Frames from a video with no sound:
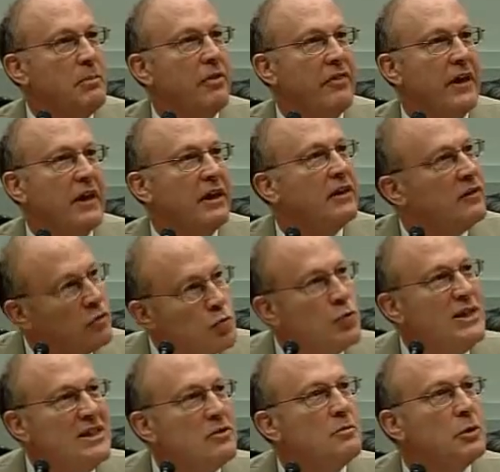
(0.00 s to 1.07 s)
think it is
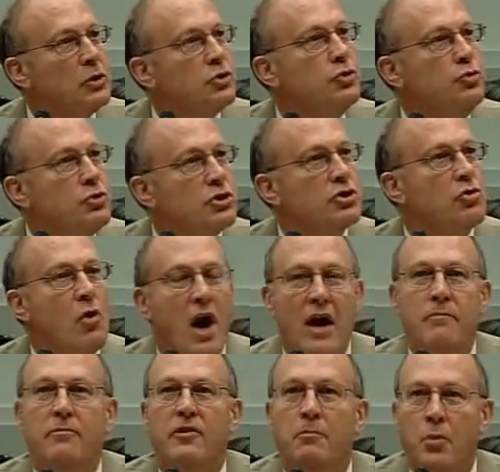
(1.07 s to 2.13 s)
reasonable to
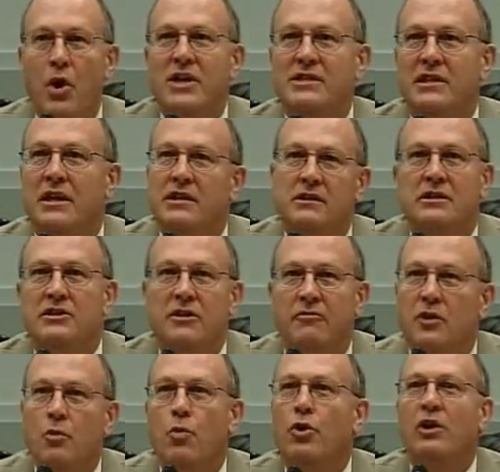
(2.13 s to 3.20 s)
describe the president as if he
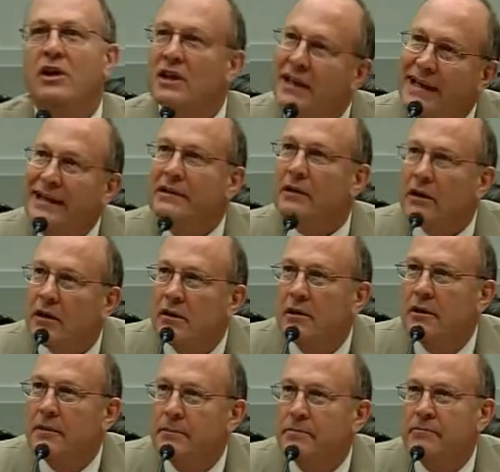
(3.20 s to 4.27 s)
were Caligula.
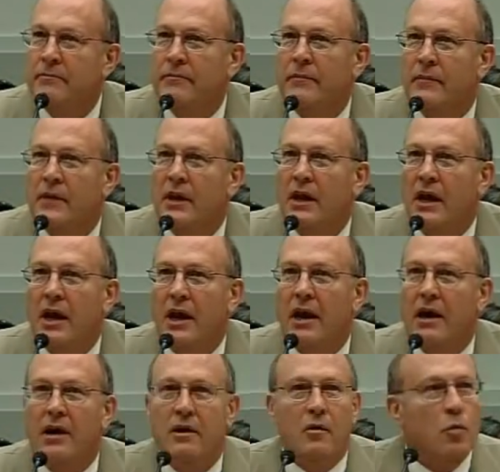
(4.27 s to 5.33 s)

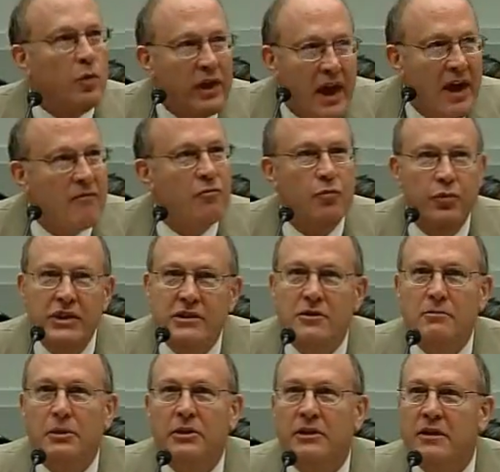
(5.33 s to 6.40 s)
We have
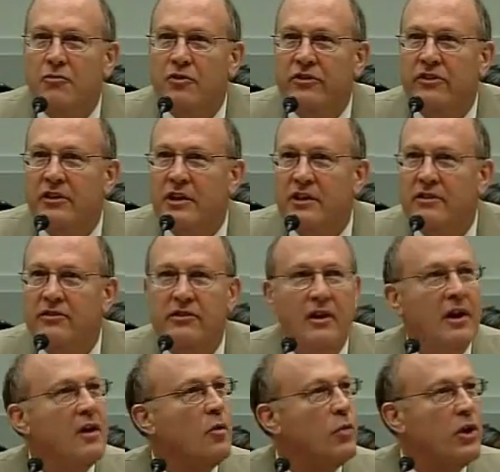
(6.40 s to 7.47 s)
reasonable differences.
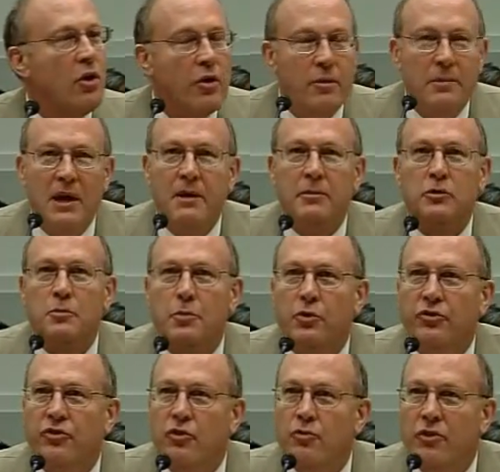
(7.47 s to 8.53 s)
We ought to be able to
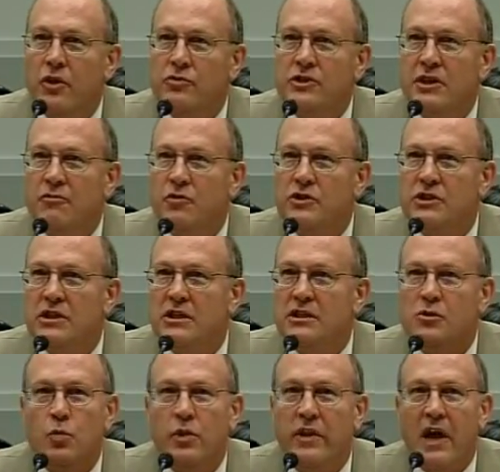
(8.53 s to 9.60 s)
pursue those differences
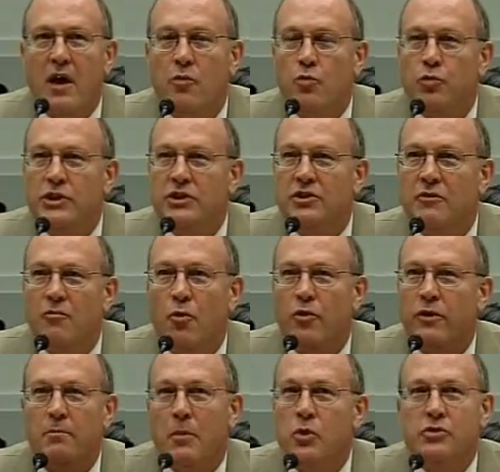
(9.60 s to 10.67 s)
without reaching for
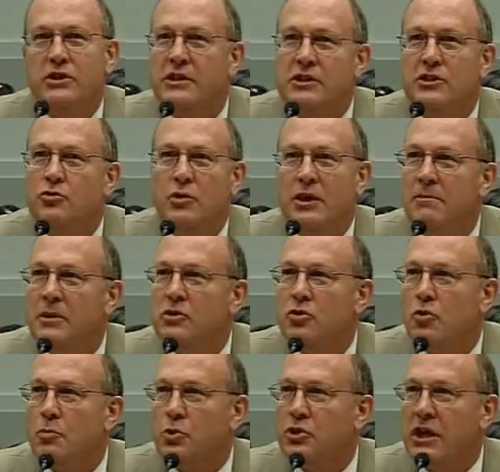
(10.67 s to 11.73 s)
the most extreme
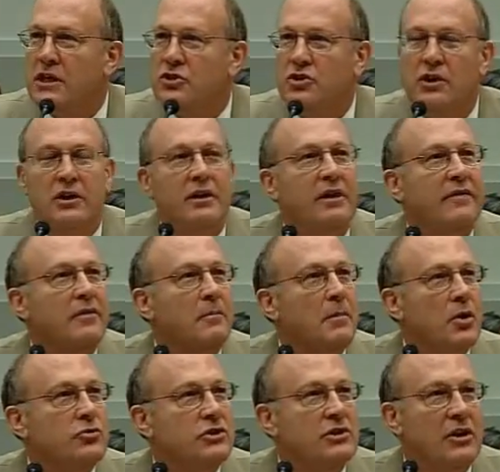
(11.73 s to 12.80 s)
interpretation and the
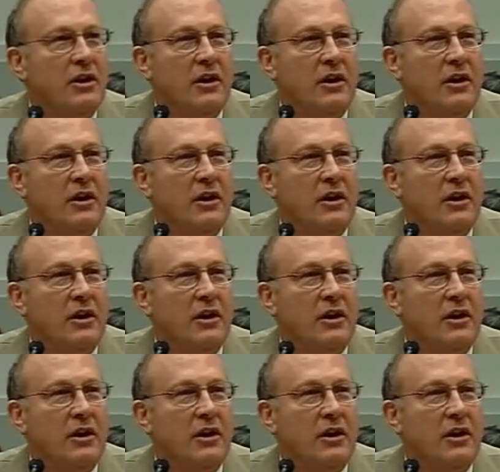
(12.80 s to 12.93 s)
most